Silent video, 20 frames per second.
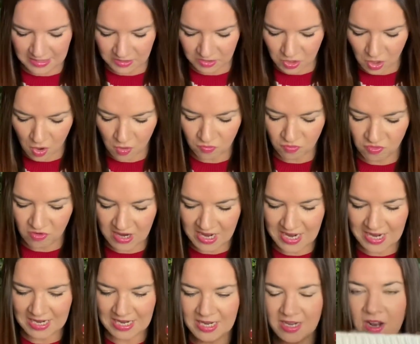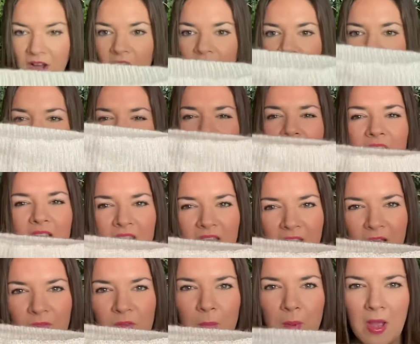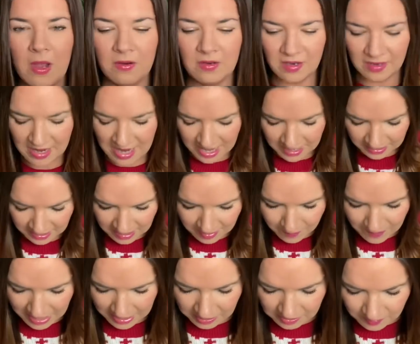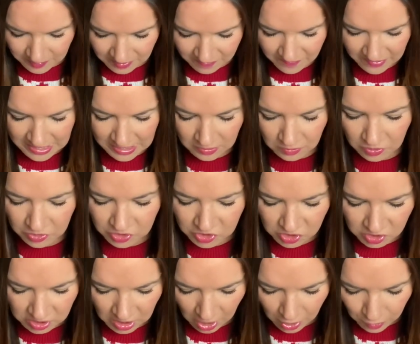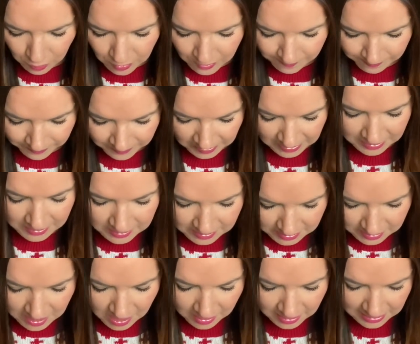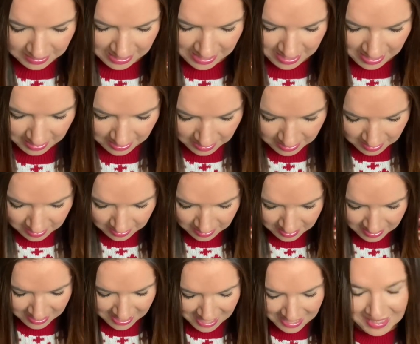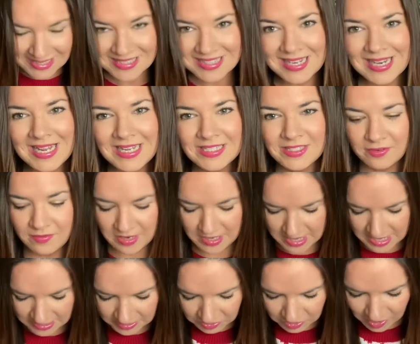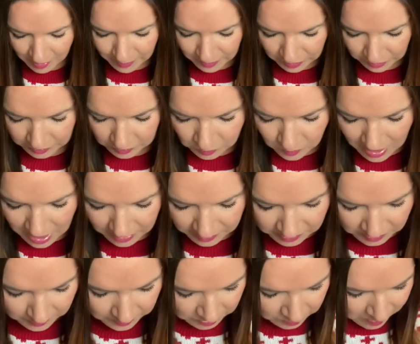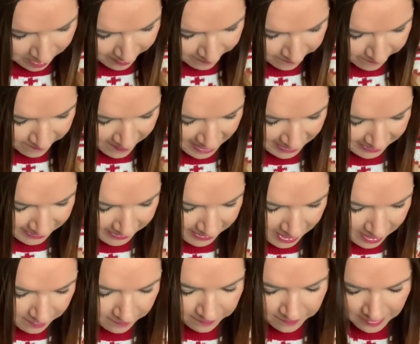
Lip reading: got a really nice, I love a polo neck. It makes me feel so snuggly, and there's glitter in this jumper as well, so it's quite festive.